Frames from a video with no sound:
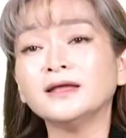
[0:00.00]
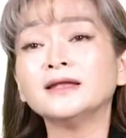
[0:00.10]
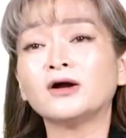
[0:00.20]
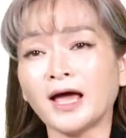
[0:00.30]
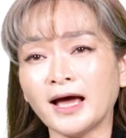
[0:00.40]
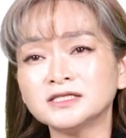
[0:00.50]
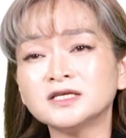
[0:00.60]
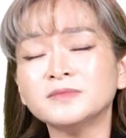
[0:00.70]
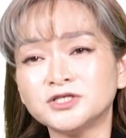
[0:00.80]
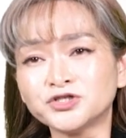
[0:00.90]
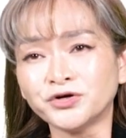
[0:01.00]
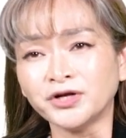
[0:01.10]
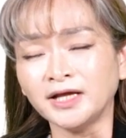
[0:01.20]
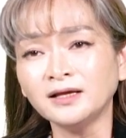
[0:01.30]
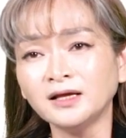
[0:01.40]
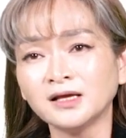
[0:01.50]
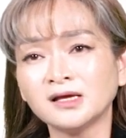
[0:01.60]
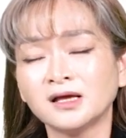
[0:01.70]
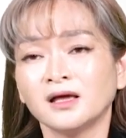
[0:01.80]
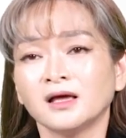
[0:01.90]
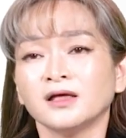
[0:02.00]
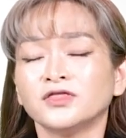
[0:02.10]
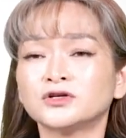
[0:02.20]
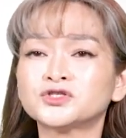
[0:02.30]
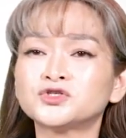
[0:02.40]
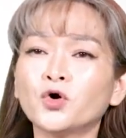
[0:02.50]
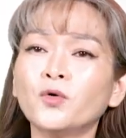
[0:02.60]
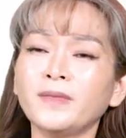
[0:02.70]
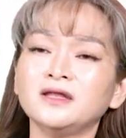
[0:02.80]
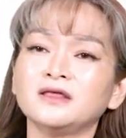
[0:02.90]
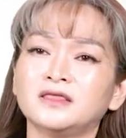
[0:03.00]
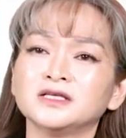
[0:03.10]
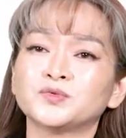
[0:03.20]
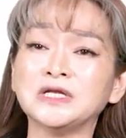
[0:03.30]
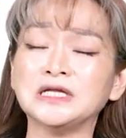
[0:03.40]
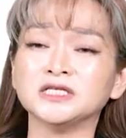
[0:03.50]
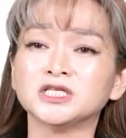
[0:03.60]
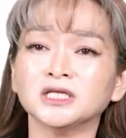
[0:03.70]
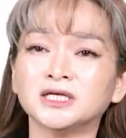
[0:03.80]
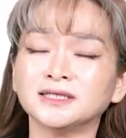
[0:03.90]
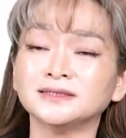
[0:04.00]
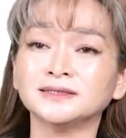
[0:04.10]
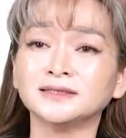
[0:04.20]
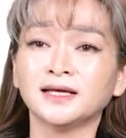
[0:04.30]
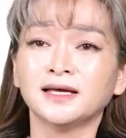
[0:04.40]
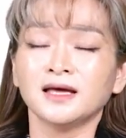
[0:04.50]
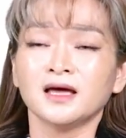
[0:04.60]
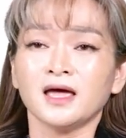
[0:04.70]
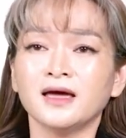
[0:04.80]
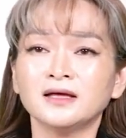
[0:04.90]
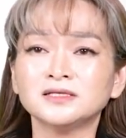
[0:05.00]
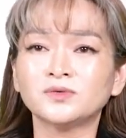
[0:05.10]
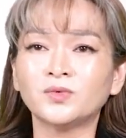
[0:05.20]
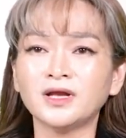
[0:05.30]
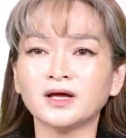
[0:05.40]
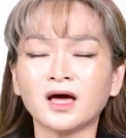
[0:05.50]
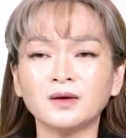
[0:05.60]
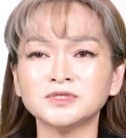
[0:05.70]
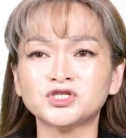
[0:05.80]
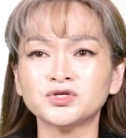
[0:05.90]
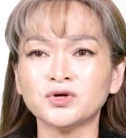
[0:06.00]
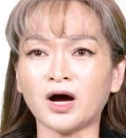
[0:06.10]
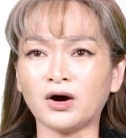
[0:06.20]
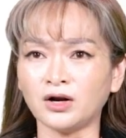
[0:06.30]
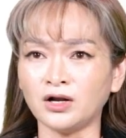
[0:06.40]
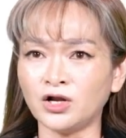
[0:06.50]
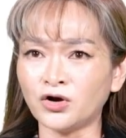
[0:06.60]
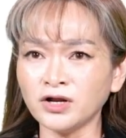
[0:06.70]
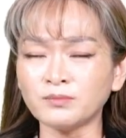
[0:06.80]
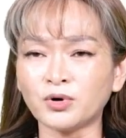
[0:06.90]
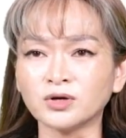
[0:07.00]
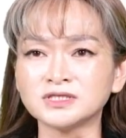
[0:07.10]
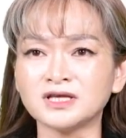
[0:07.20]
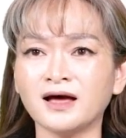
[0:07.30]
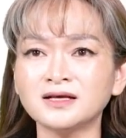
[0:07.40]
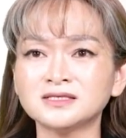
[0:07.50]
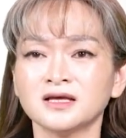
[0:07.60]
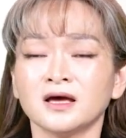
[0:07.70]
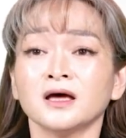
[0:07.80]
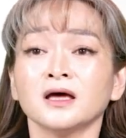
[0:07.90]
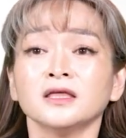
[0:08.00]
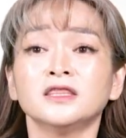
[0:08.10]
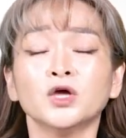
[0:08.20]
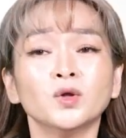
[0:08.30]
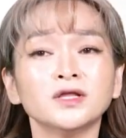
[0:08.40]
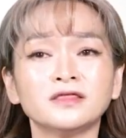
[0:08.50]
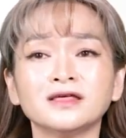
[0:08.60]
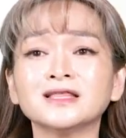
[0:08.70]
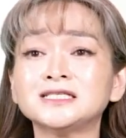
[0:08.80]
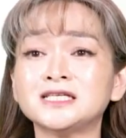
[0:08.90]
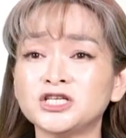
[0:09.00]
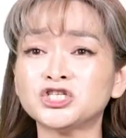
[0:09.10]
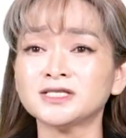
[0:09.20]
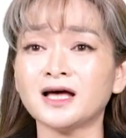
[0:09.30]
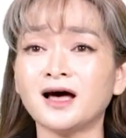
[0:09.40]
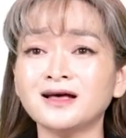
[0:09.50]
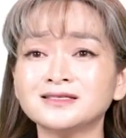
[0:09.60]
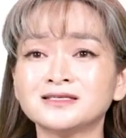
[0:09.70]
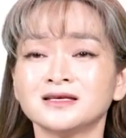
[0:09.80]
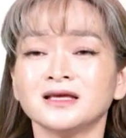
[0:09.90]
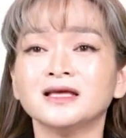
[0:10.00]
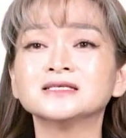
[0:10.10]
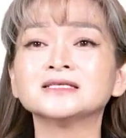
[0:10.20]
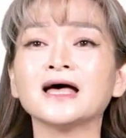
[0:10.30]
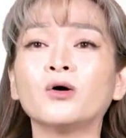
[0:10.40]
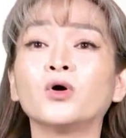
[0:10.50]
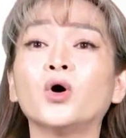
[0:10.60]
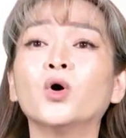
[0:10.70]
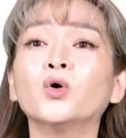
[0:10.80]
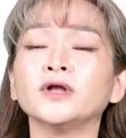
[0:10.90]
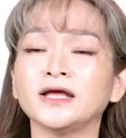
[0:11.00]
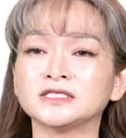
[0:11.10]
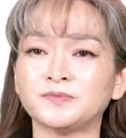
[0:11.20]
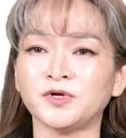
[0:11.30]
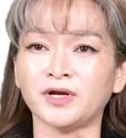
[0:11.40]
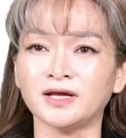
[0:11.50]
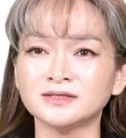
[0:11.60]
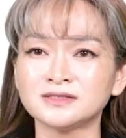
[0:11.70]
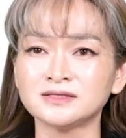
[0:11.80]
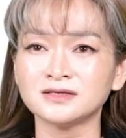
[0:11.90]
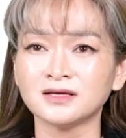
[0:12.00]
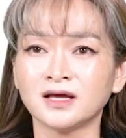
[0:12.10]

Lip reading: In our Atomy journey, there's so many things we need to learn. And when it comes to our learning process, the only thing that teaches us is our own experience.